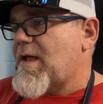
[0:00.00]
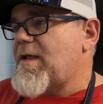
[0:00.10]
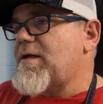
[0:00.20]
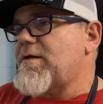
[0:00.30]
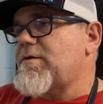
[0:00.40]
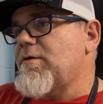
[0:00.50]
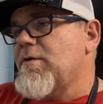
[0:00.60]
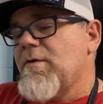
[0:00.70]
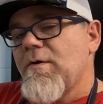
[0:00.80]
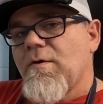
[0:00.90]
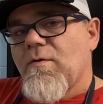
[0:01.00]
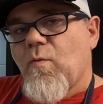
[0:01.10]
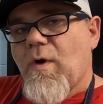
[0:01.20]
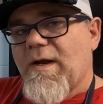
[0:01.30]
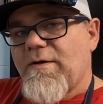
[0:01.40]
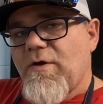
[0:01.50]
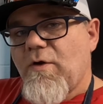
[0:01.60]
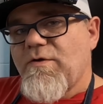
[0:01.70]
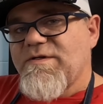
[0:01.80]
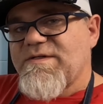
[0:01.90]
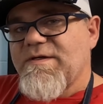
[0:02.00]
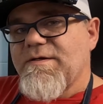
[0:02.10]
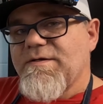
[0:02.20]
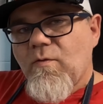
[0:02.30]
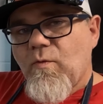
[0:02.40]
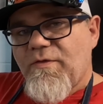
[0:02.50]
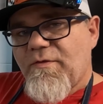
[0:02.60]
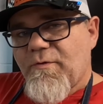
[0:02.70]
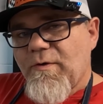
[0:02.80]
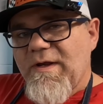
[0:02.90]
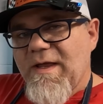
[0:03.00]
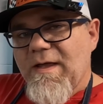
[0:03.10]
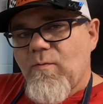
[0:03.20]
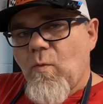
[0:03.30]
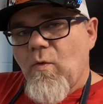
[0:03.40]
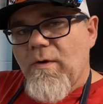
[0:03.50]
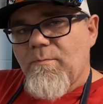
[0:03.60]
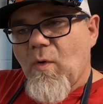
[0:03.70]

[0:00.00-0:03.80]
And what I noticed is with the 391